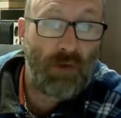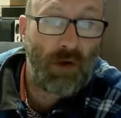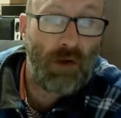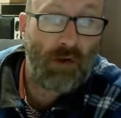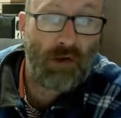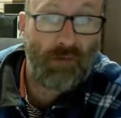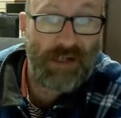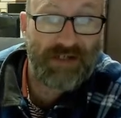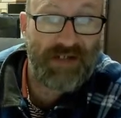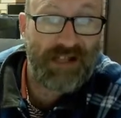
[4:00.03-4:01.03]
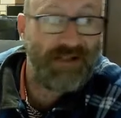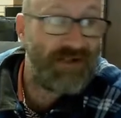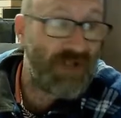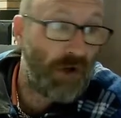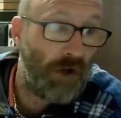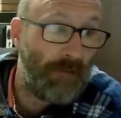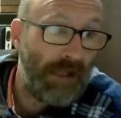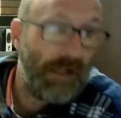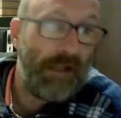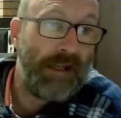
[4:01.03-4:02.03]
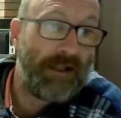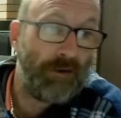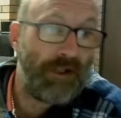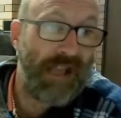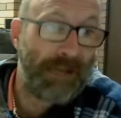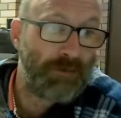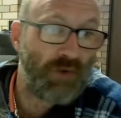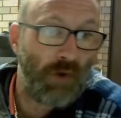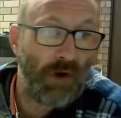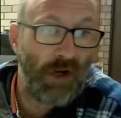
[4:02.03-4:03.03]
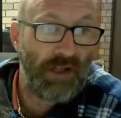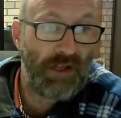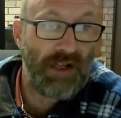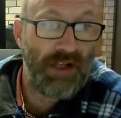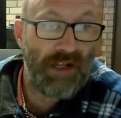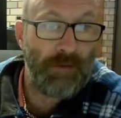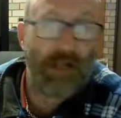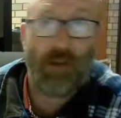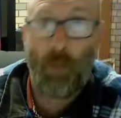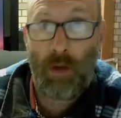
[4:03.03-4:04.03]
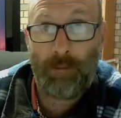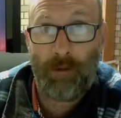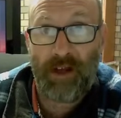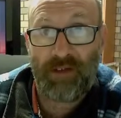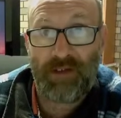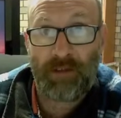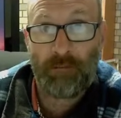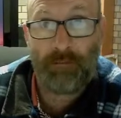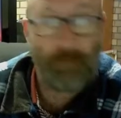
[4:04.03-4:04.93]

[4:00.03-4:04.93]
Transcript: rely on correct date and time, including App Store, iCloud, email and web browsing.